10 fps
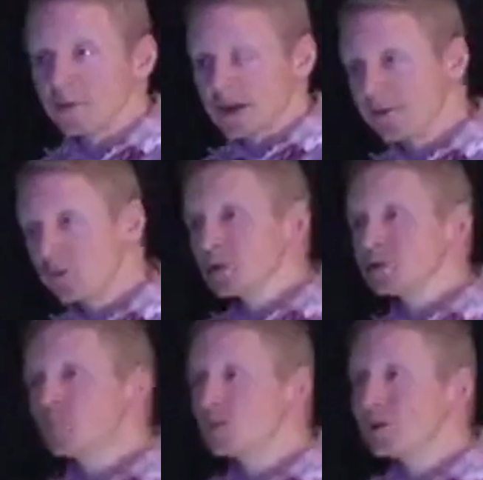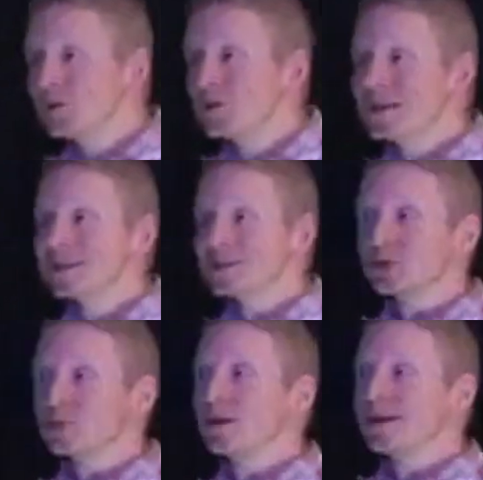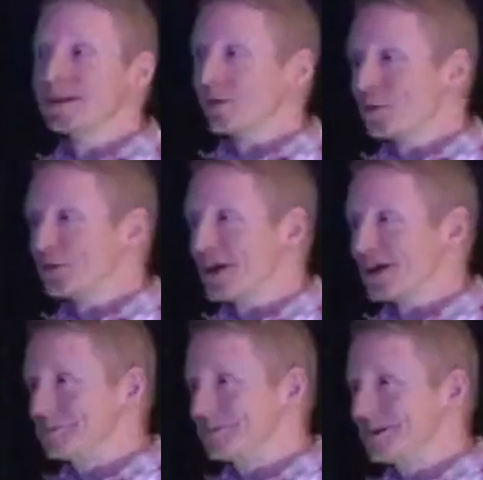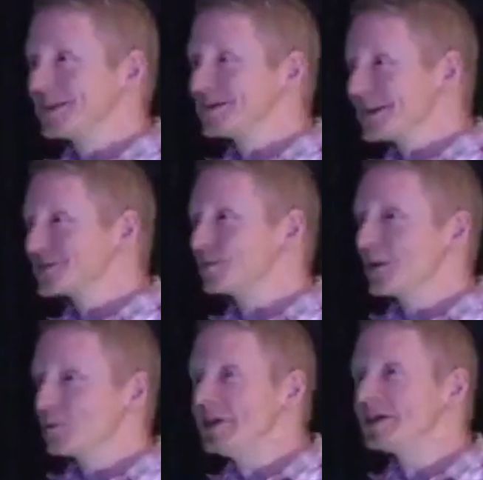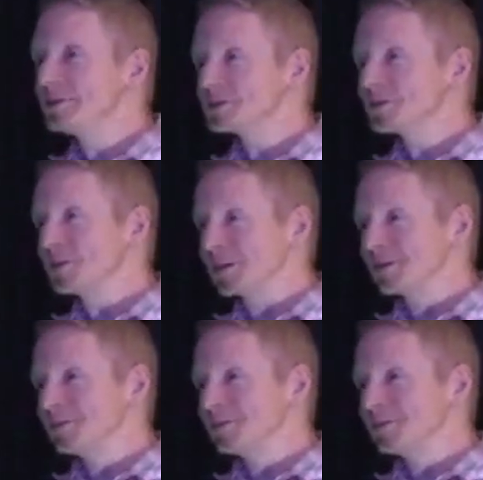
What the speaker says: And of course, you will think that you're winning the whole time, because that's the way we keep score,